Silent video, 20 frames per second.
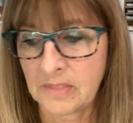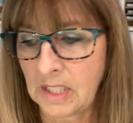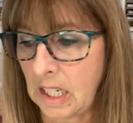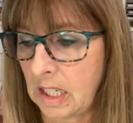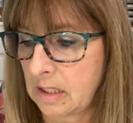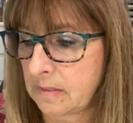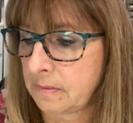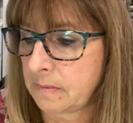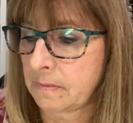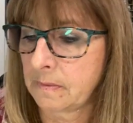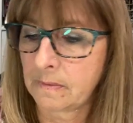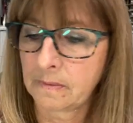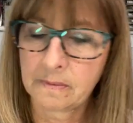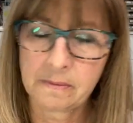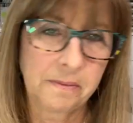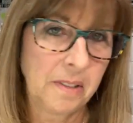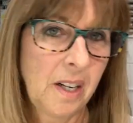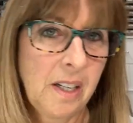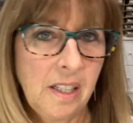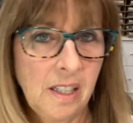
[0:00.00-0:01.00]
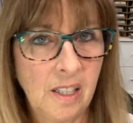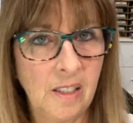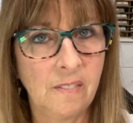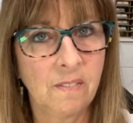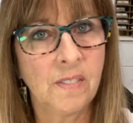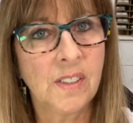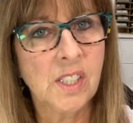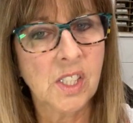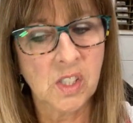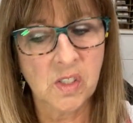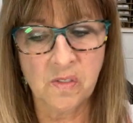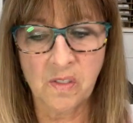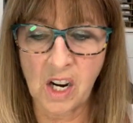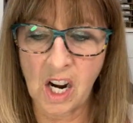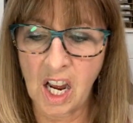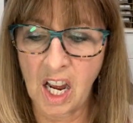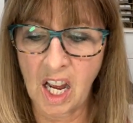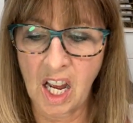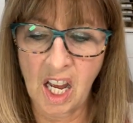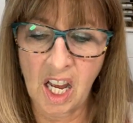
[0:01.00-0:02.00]
Yeah, Friday night fish
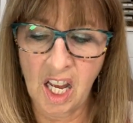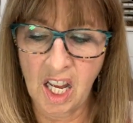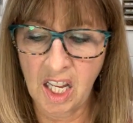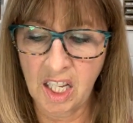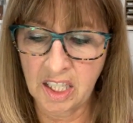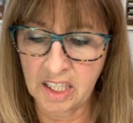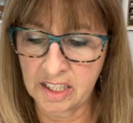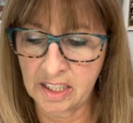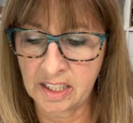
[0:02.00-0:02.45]
fry.